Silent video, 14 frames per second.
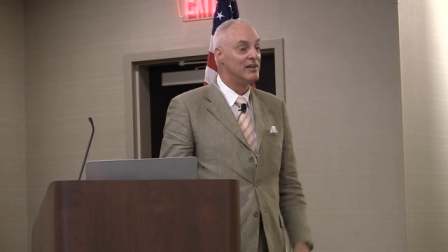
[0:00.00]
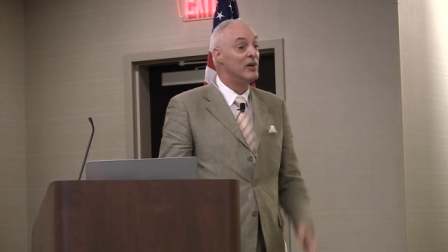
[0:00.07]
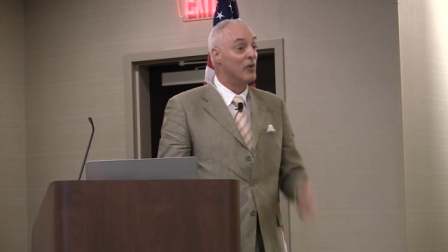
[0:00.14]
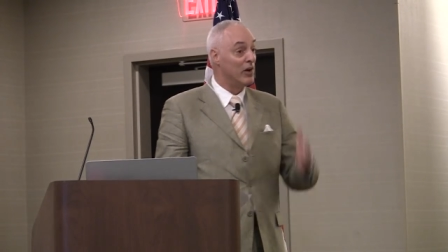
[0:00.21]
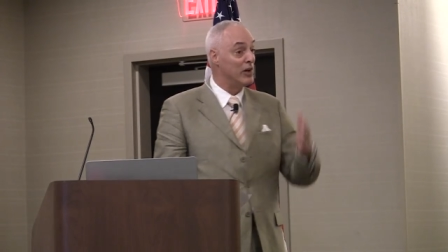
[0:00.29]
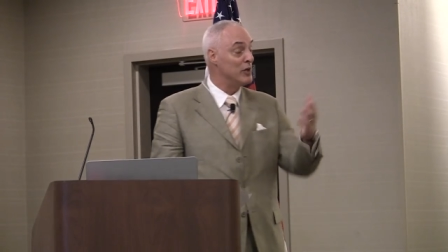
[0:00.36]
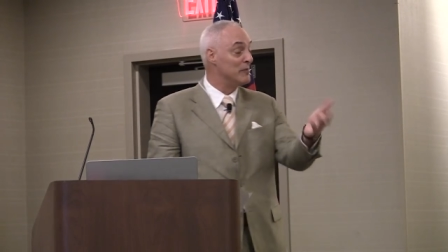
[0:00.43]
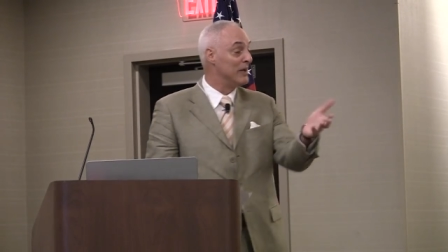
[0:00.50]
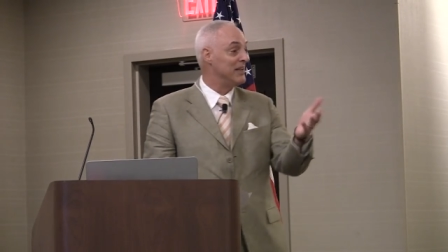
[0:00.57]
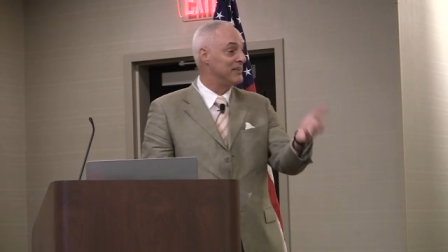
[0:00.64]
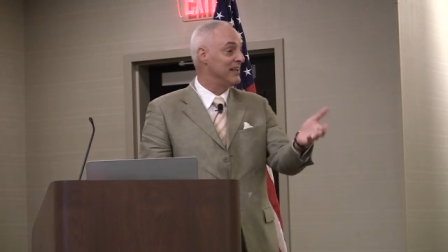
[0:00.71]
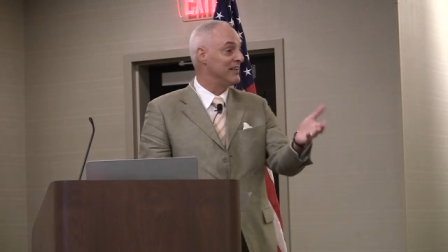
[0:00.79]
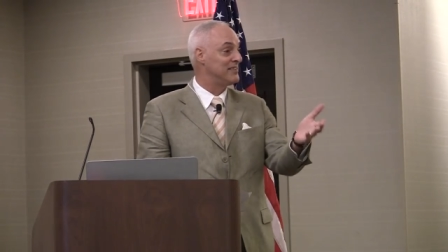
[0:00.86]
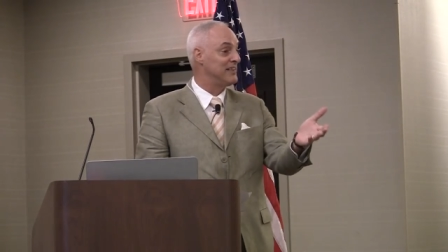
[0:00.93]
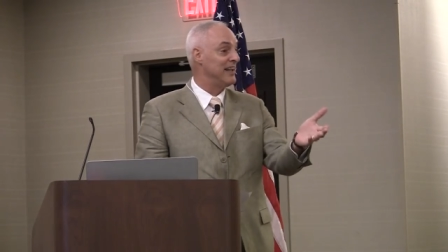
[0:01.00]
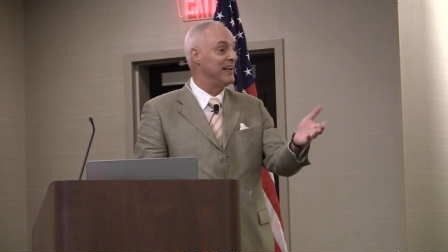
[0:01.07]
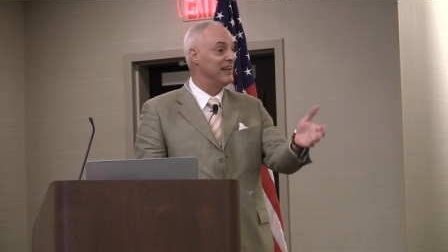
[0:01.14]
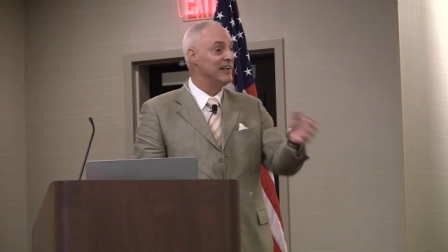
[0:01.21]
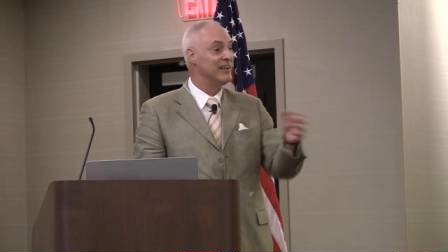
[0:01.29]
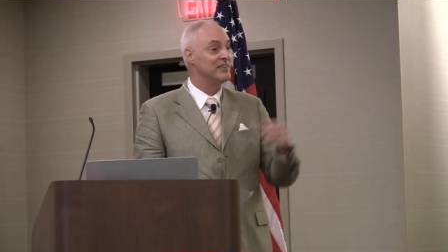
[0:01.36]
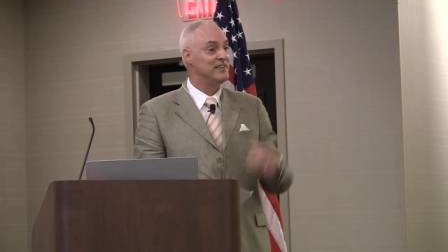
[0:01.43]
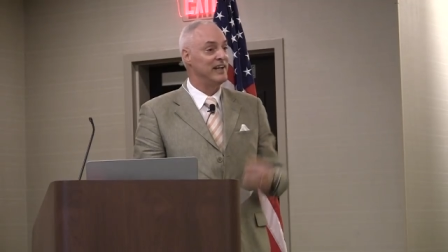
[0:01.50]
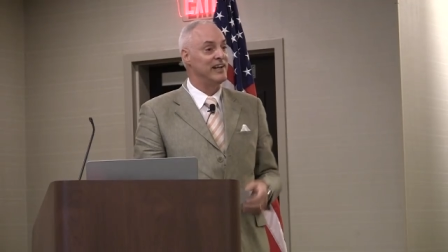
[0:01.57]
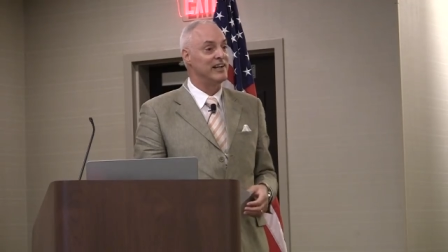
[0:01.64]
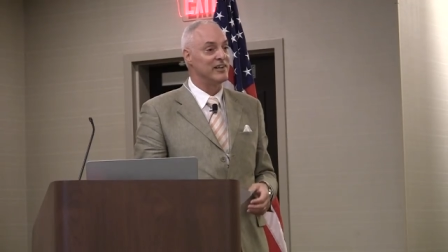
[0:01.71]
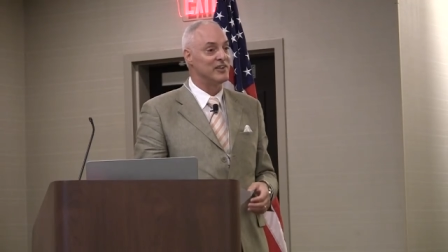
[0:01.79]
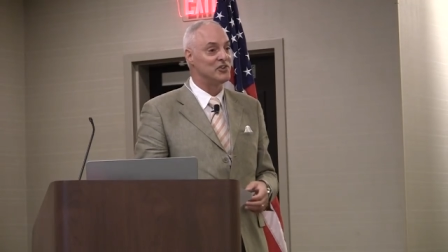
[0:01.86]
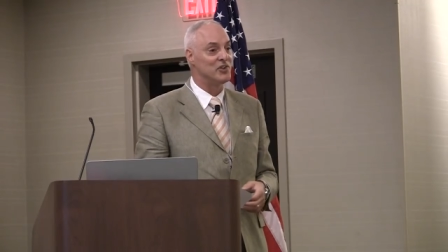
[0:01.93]
Or you might think staying here,
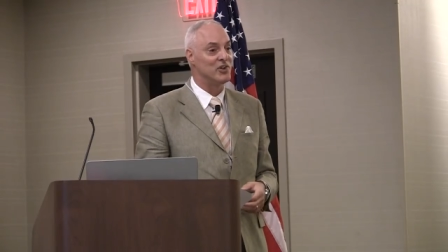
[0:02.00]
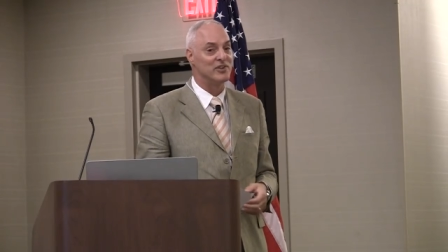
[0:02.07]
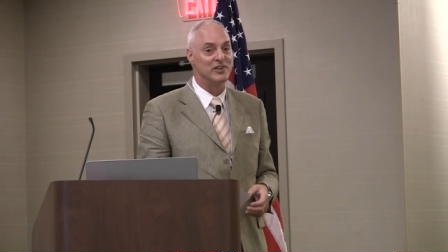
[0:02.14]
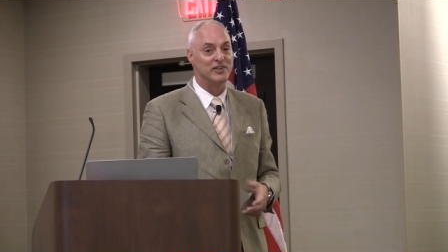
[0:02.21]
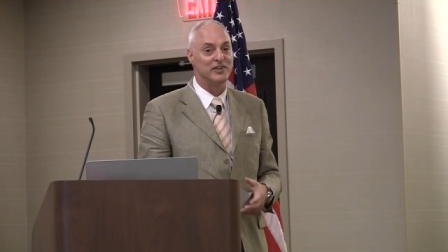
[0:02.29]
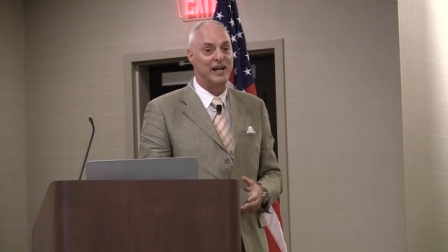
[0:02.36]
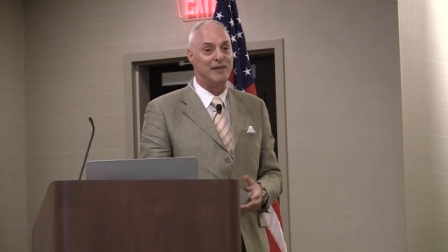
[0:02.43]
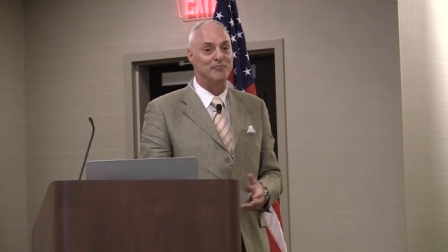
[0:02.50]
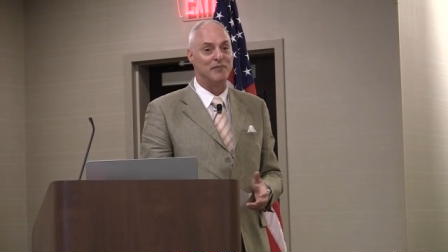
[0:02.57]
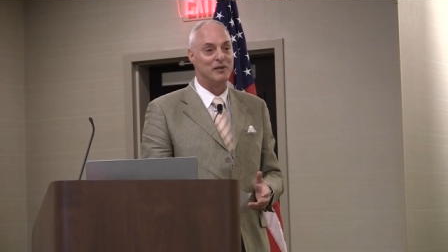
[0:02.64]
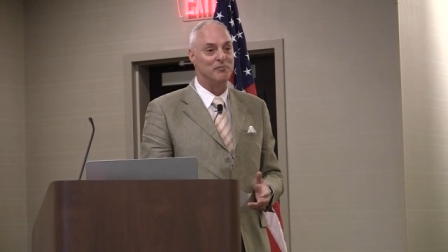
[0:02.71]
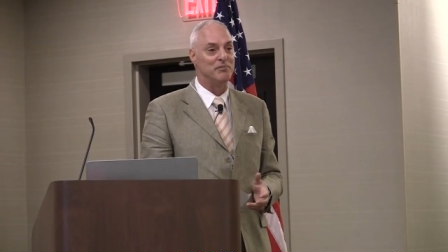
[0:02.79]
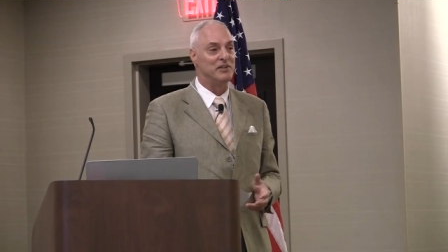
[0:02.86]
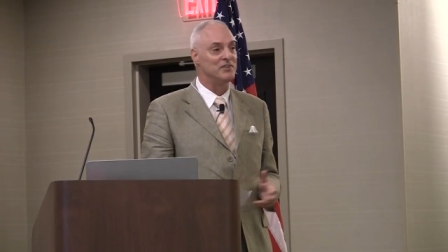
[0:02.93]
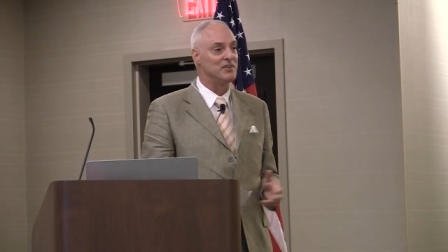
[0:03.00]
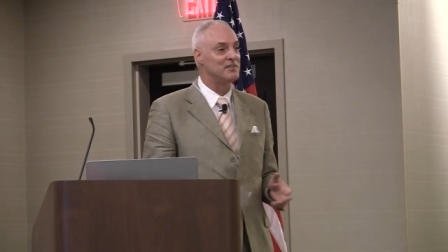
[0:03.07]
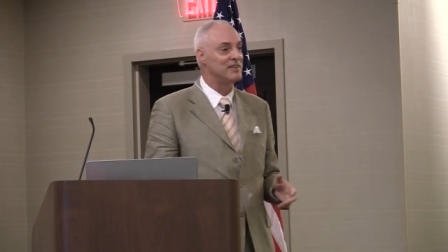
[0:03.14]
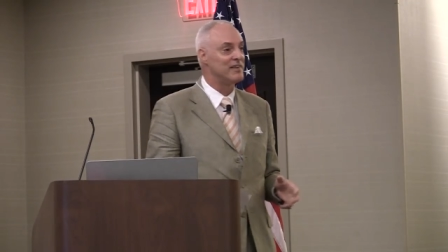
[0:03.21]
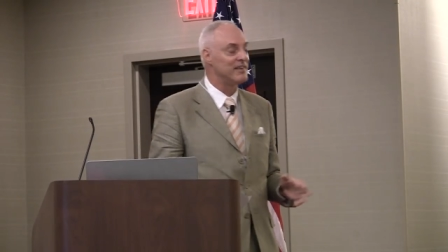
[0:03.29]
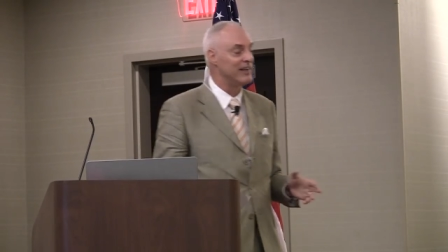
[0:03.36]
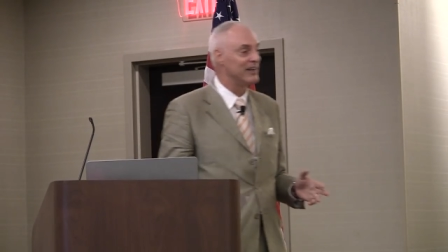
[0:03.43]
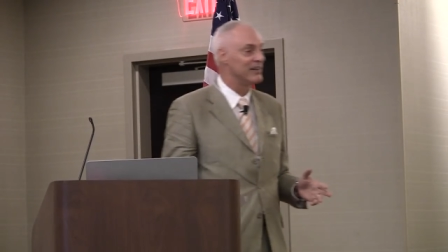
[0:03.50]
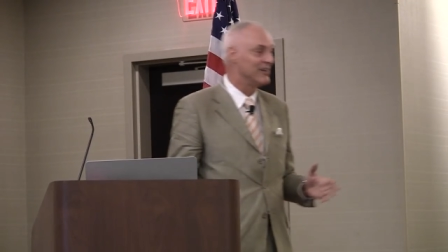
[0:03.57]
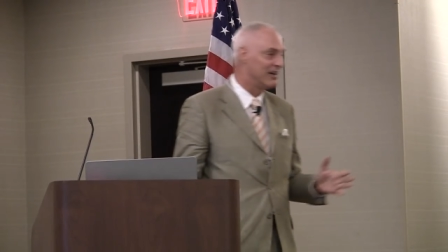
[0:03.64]
taking a short little nap might be just the thing.